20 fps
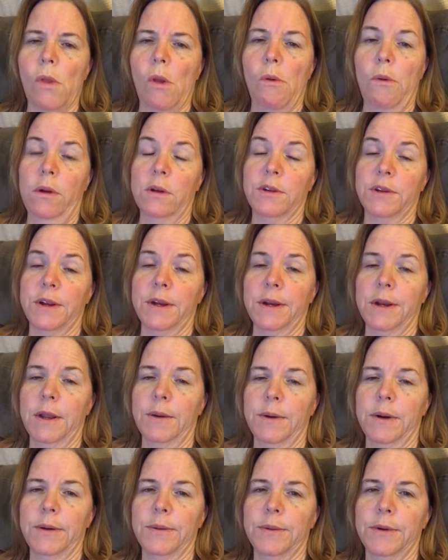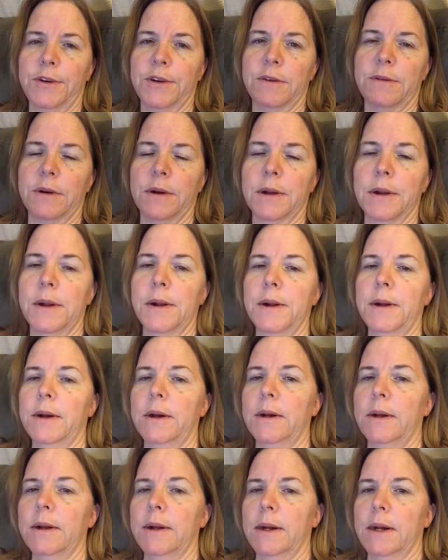Or I'll just eat it anyway, whichever.
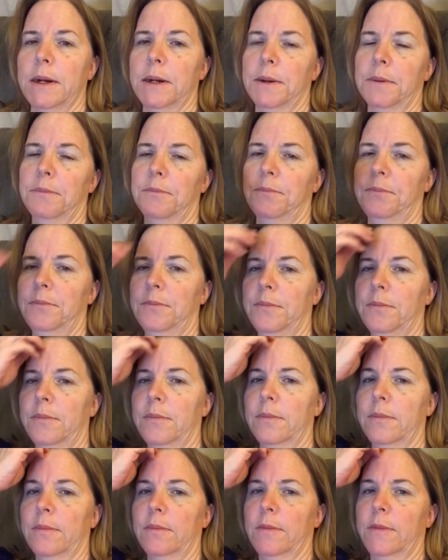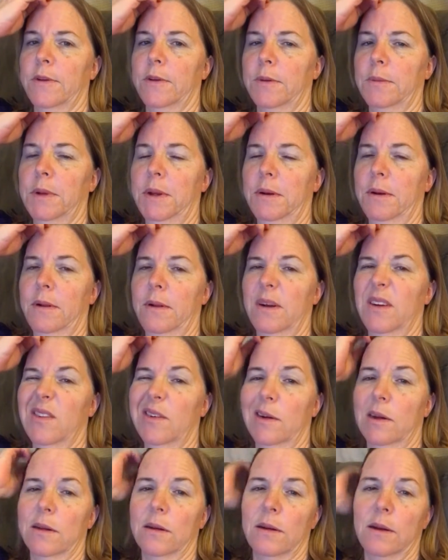A lot
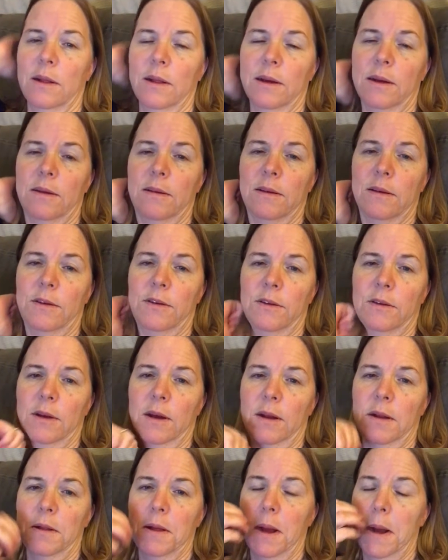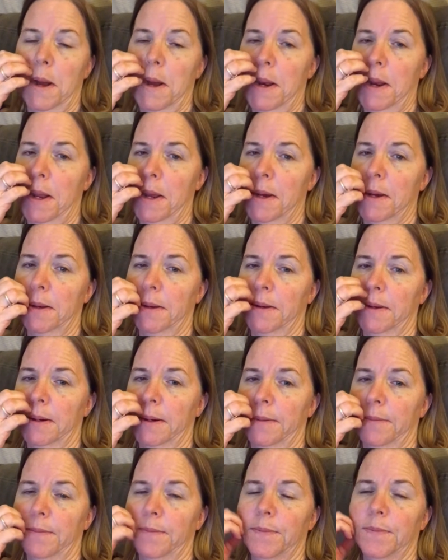going on today, like I said, just kind of that,
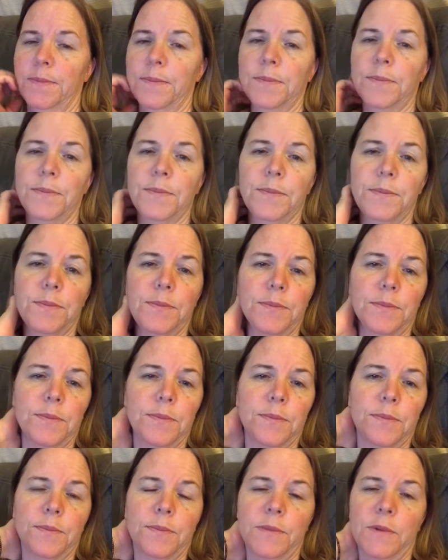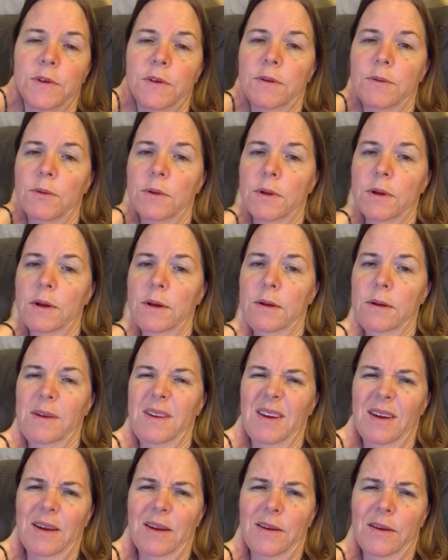and, just really
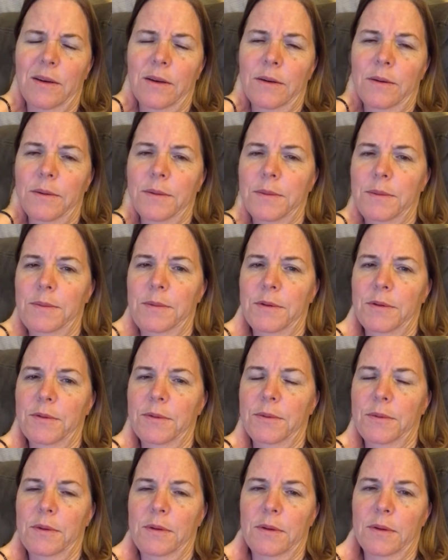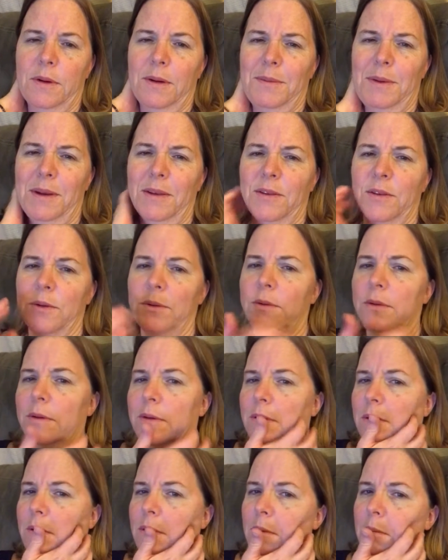tired. My tooth
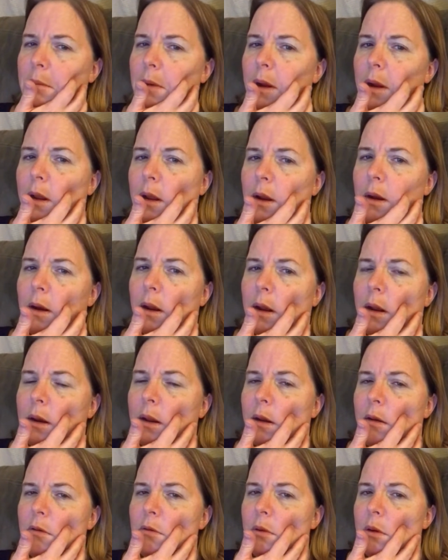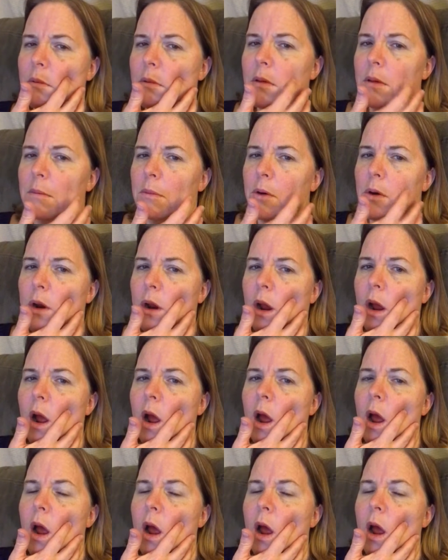is hurting back here. I got a dentist appointment in the morning.